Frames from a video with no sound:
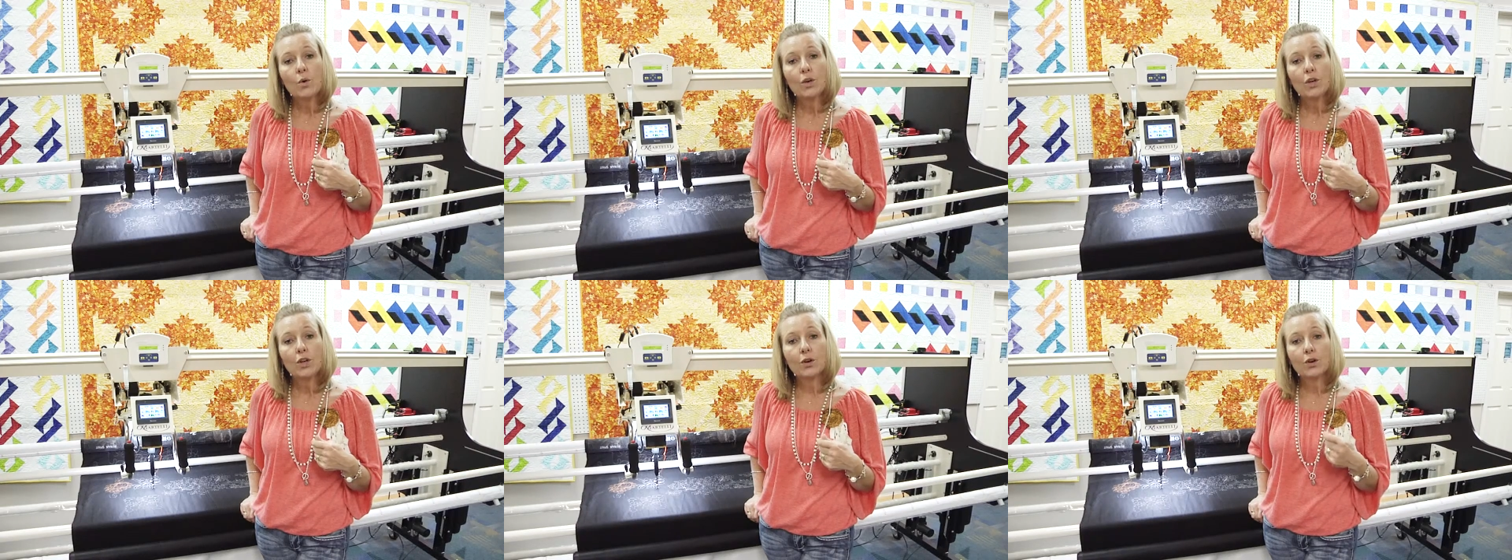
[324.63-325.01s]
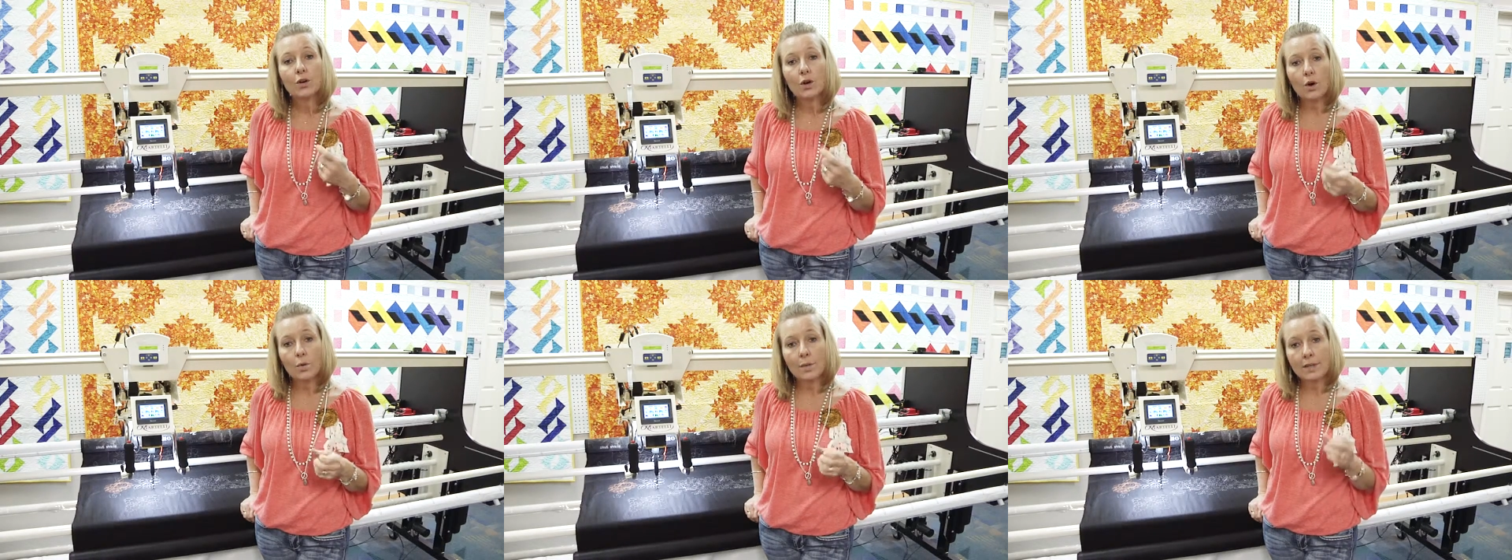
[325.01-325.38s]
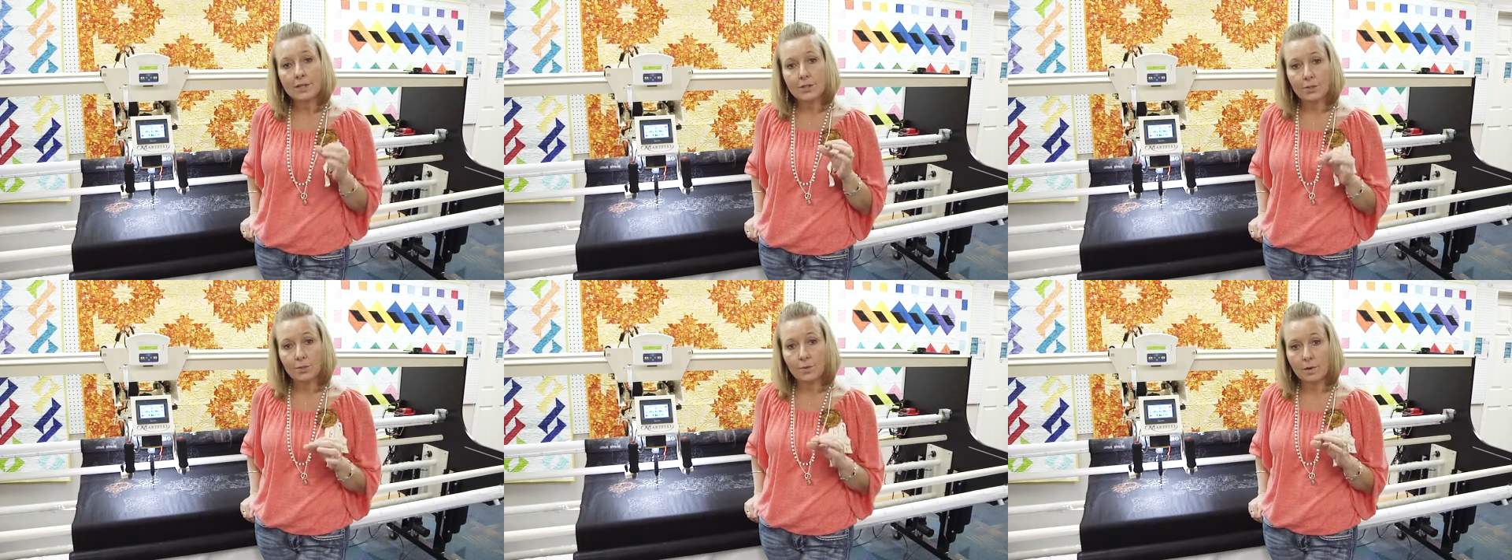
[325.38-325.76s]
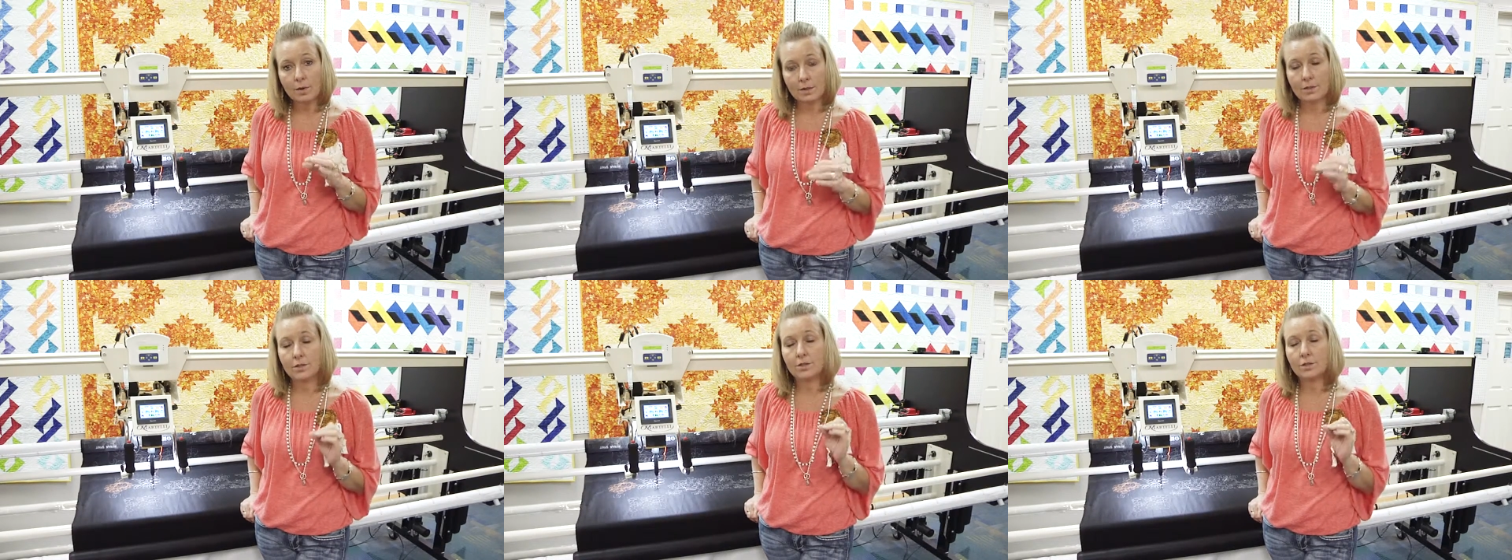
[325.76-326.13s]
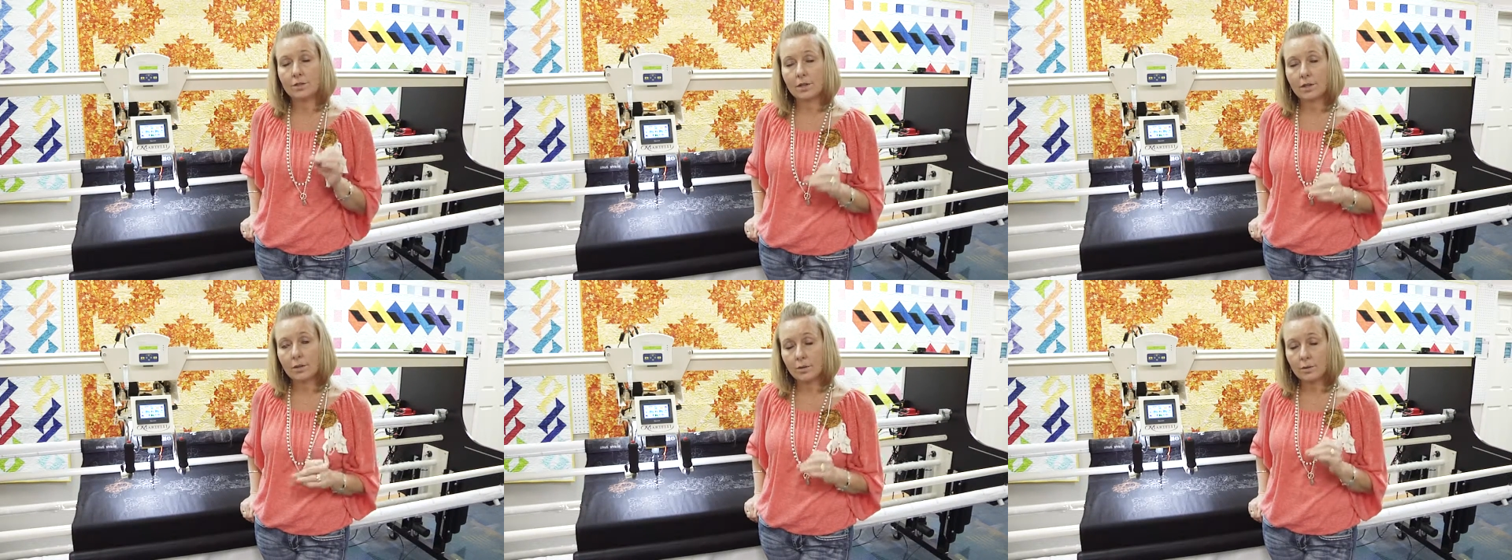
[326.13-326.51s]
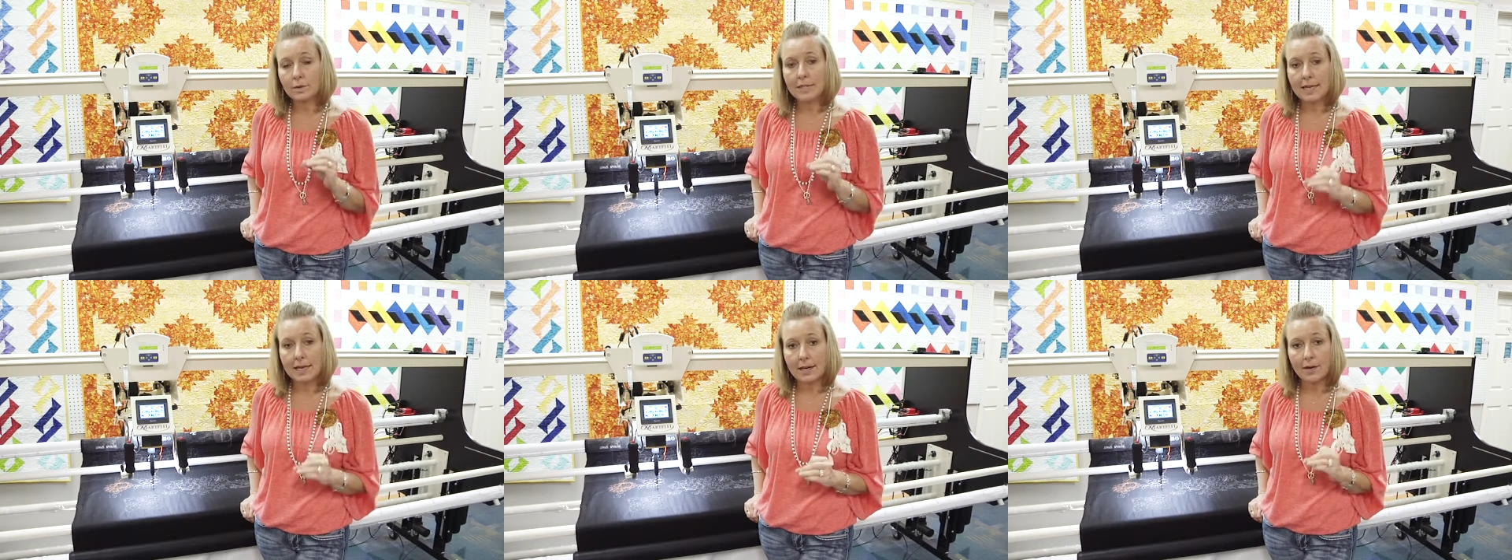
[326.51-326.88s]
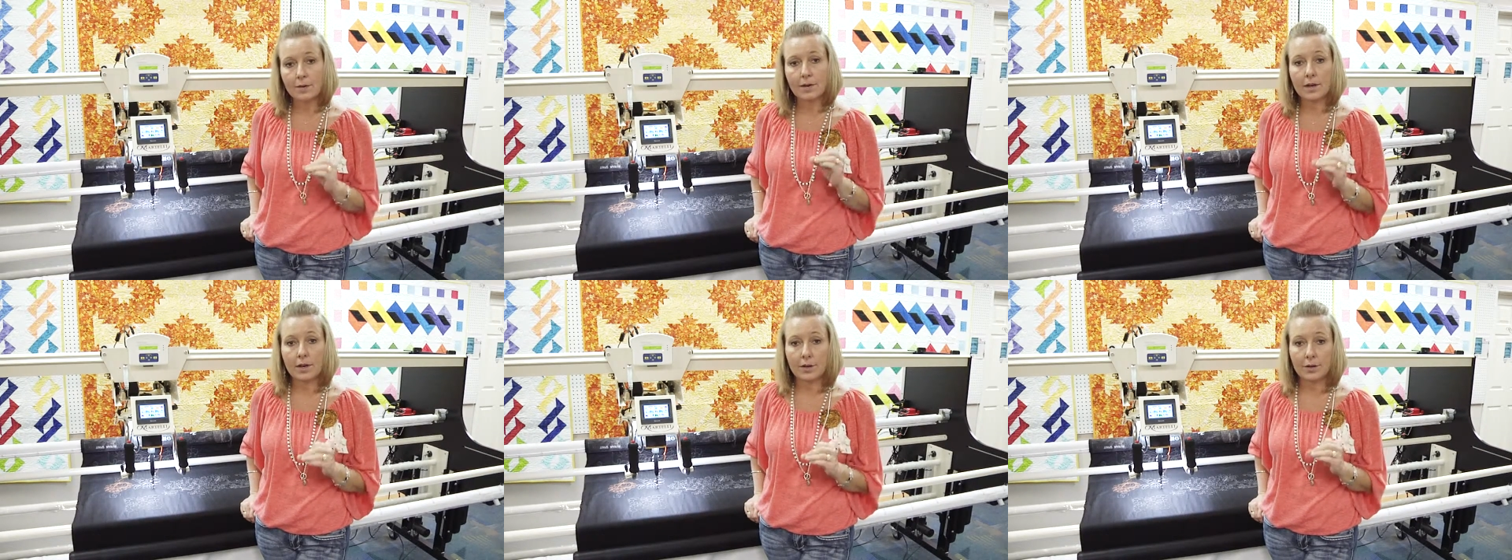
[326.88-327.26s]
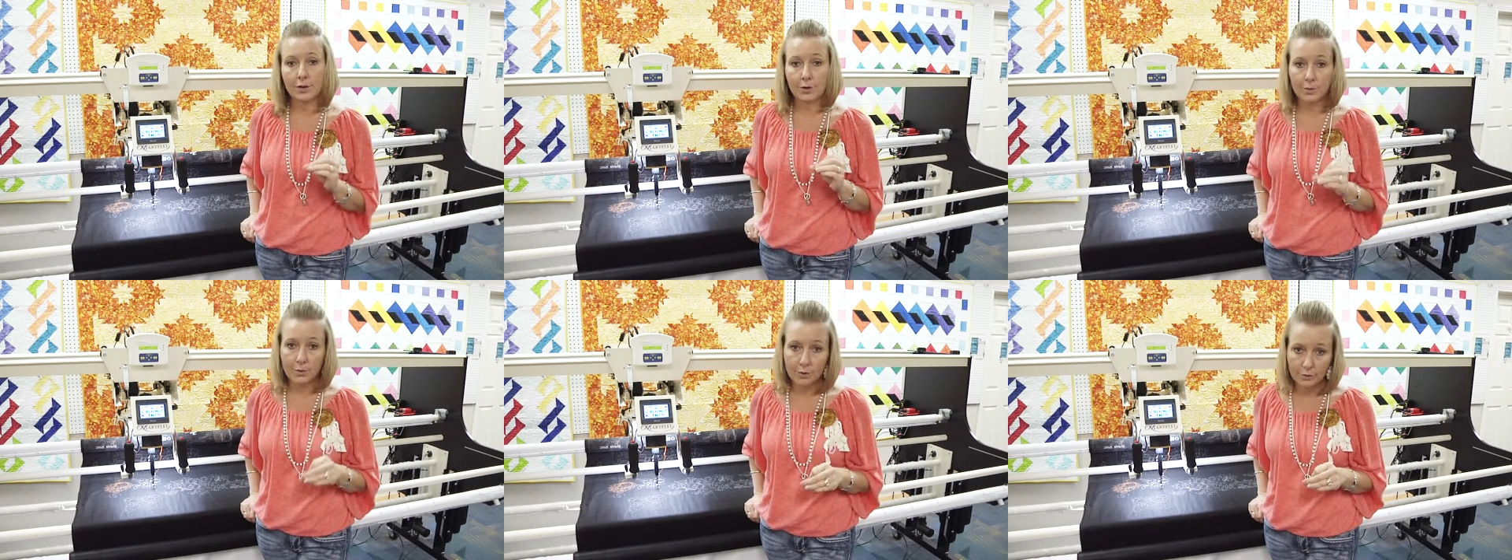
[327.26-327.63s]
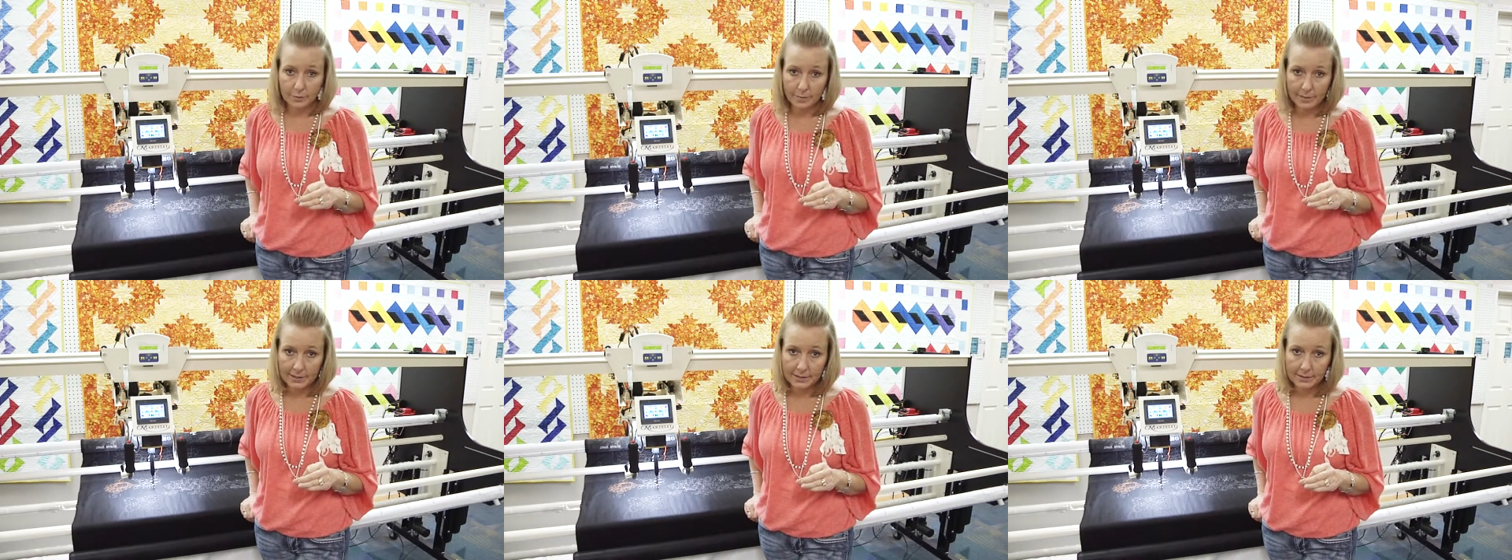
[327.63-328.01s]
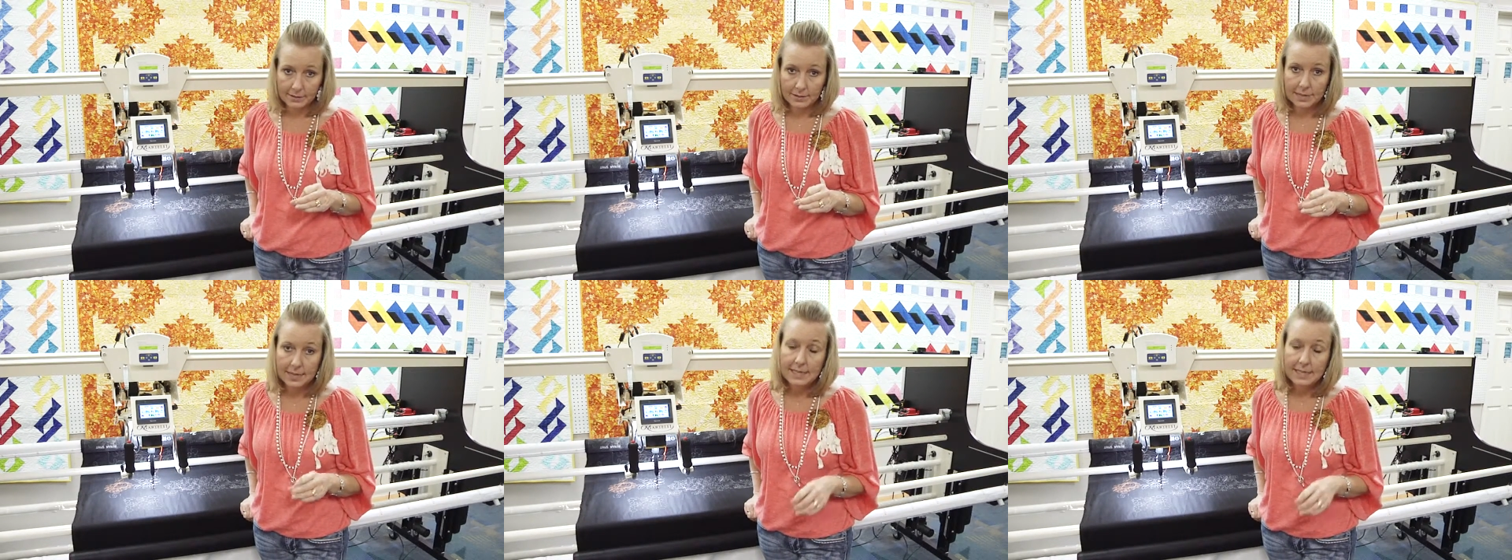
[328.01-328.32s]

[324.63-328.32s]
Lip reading: you're going to want to slow down on your movements.